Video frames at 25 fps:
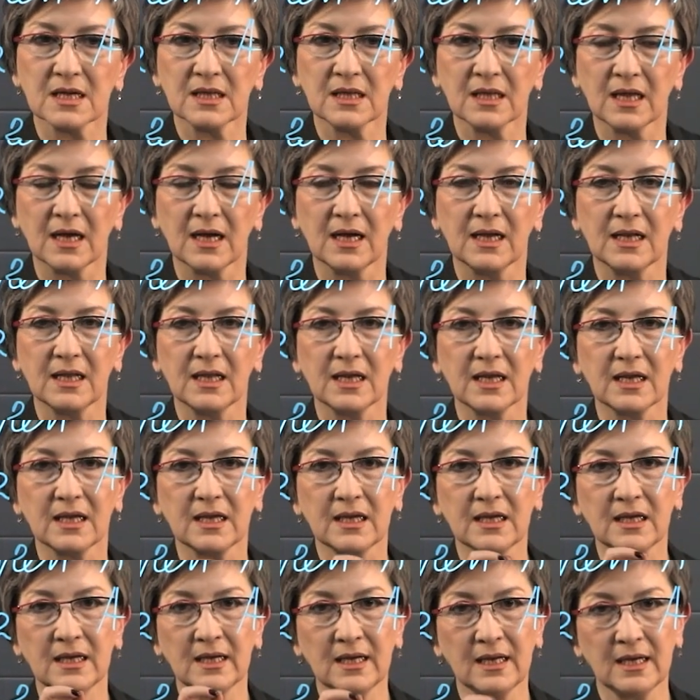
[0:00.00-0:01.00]
Directly
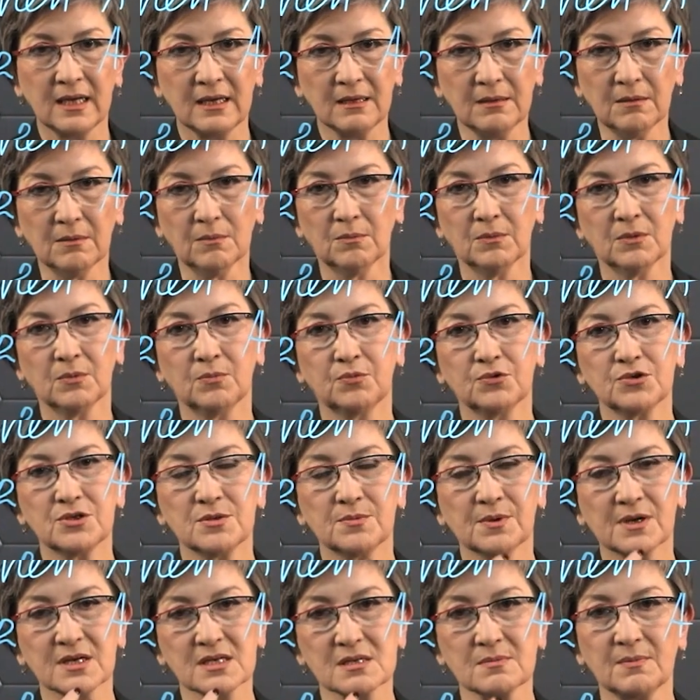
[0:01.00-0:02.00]
proportional,
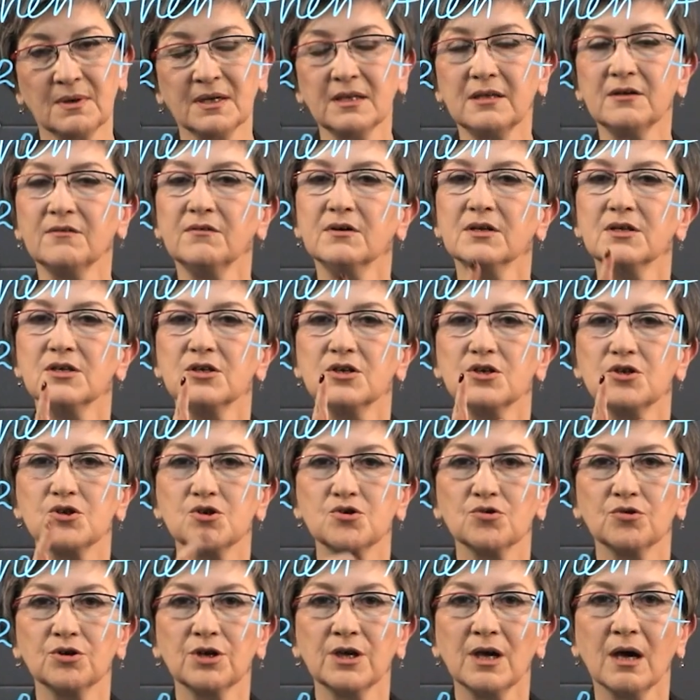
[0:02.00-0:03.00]
or we will
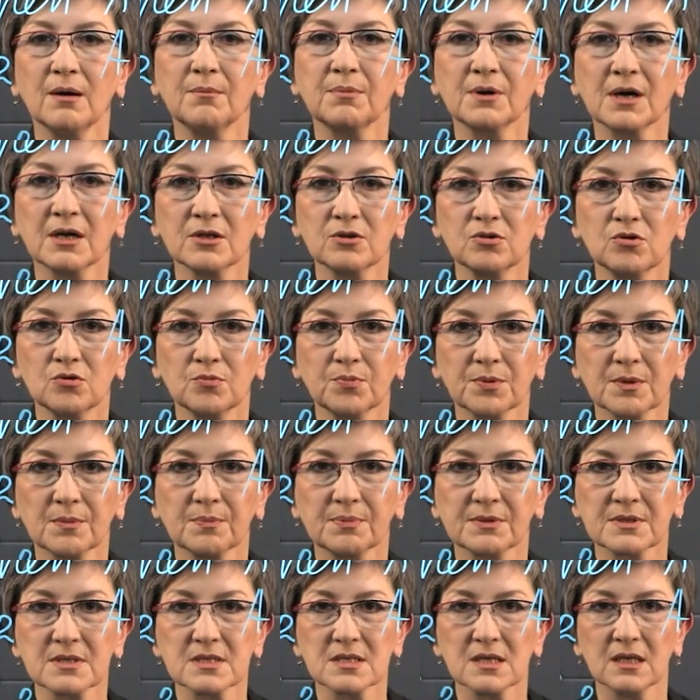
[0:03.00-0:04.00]
consider also
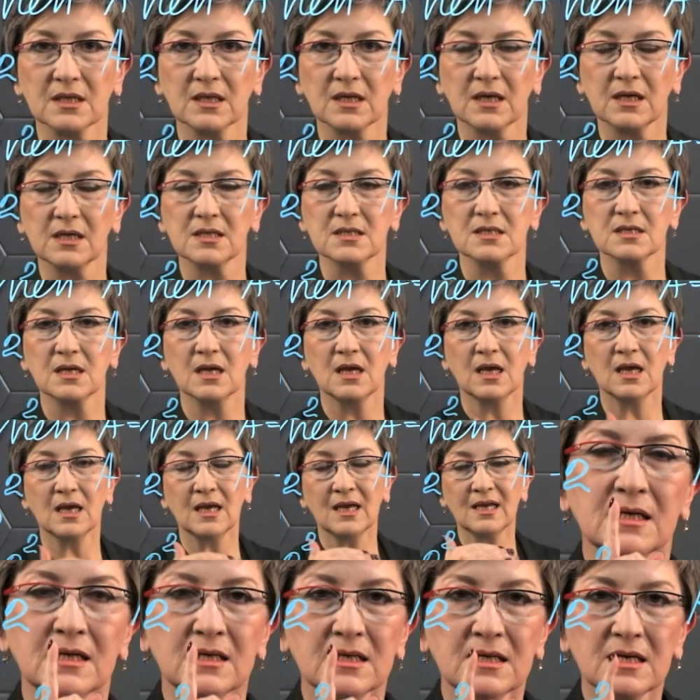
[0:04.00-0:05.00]
inverse
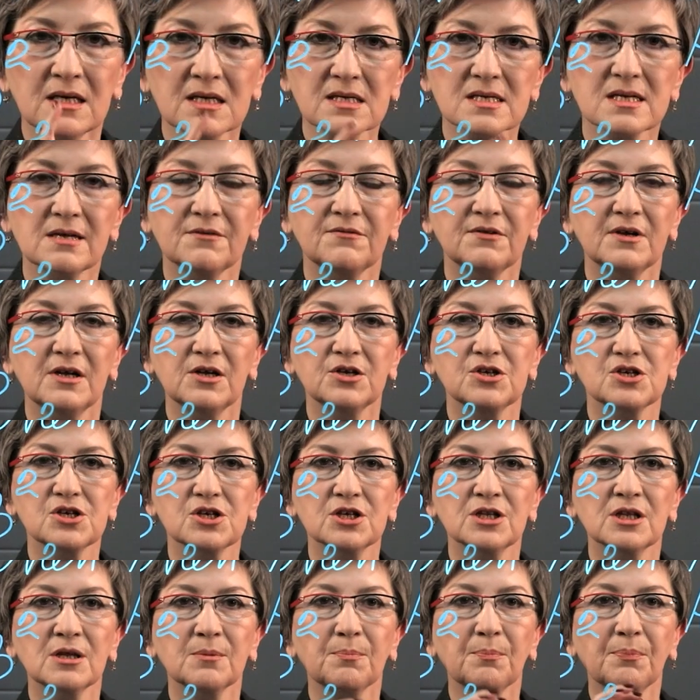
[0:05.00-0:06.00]
proportionality.
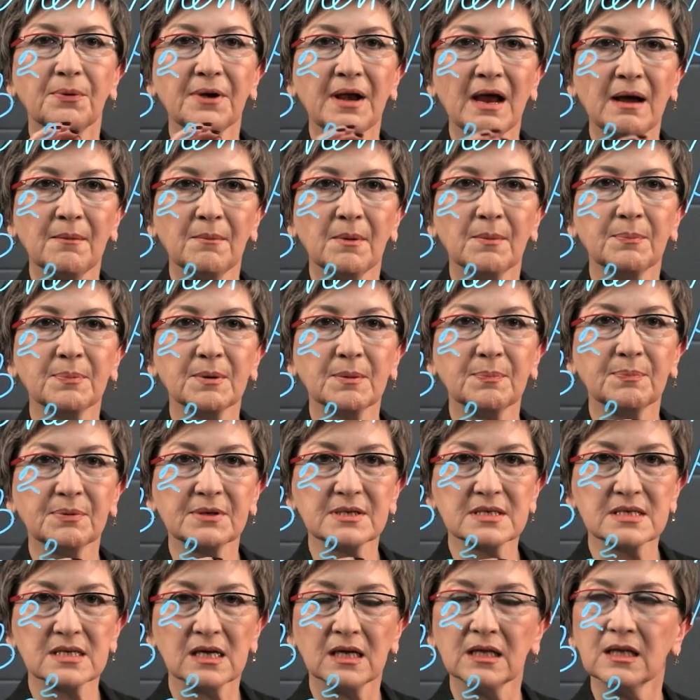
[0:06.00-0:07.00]
If the
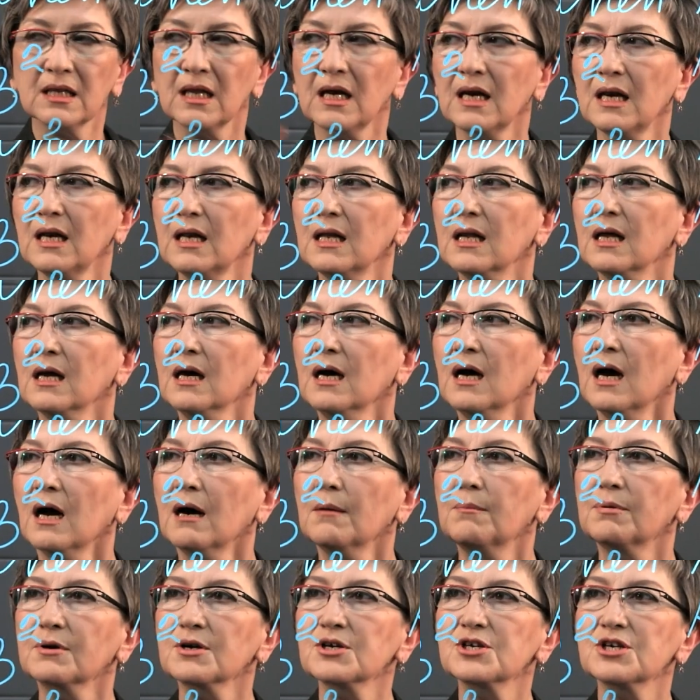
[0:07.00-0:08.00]
quantities are directly
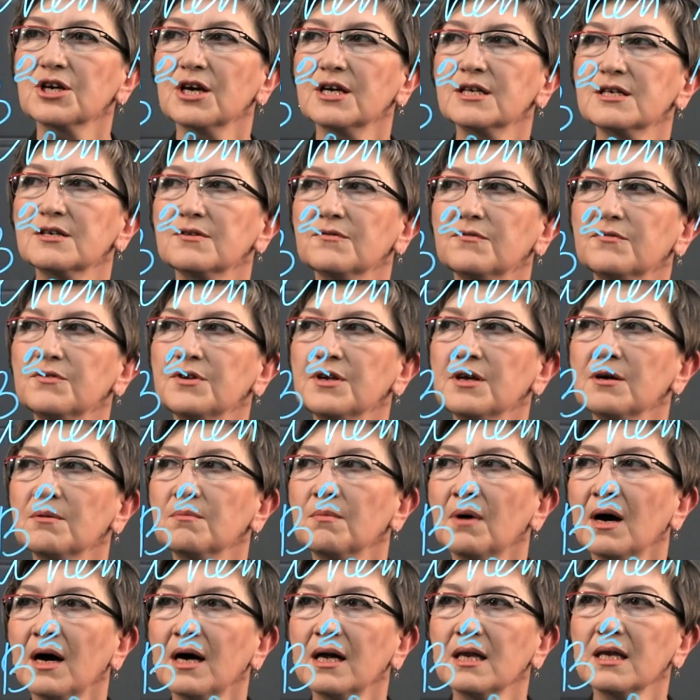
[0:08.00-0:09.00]
proportional,
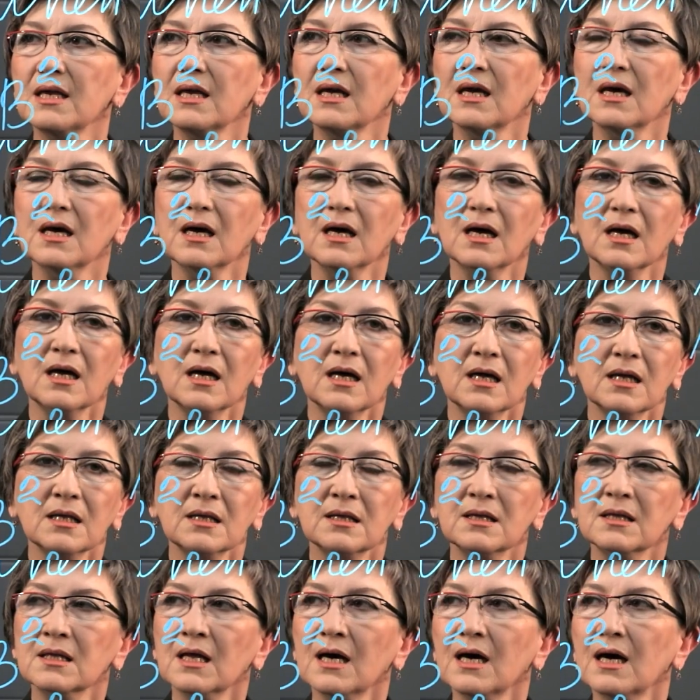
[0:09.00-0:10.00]
pay attention to
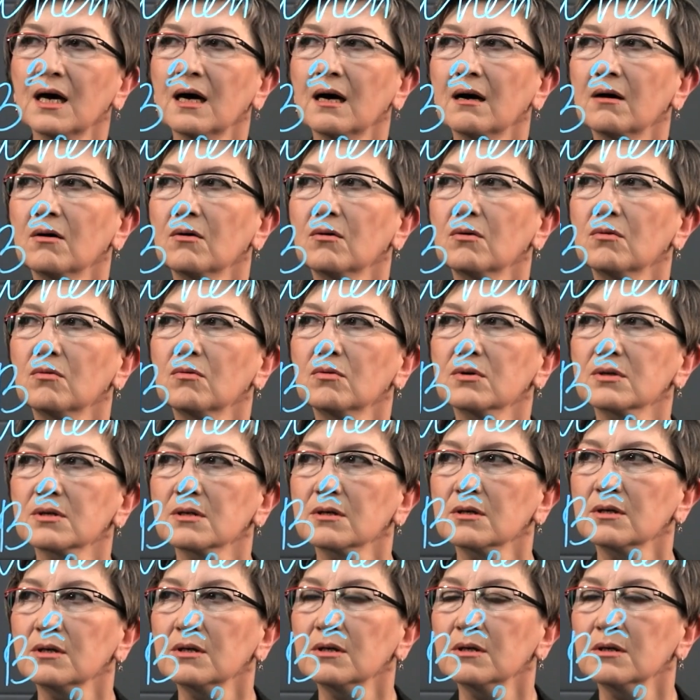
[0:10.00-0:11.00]
the
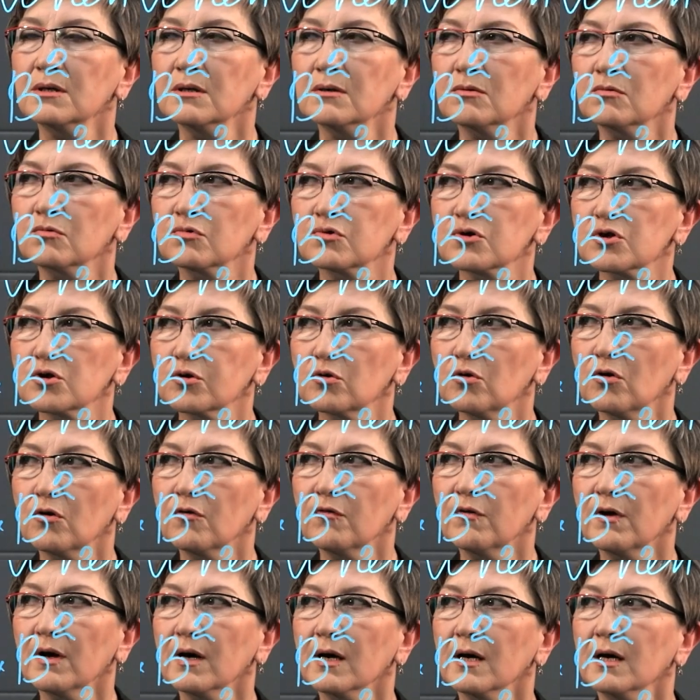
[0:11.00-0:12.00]

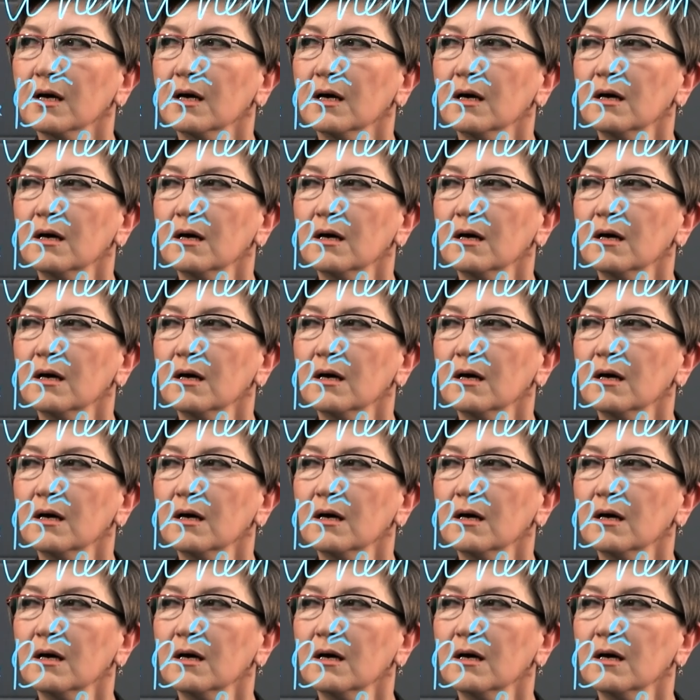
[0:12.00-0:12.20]
conditions.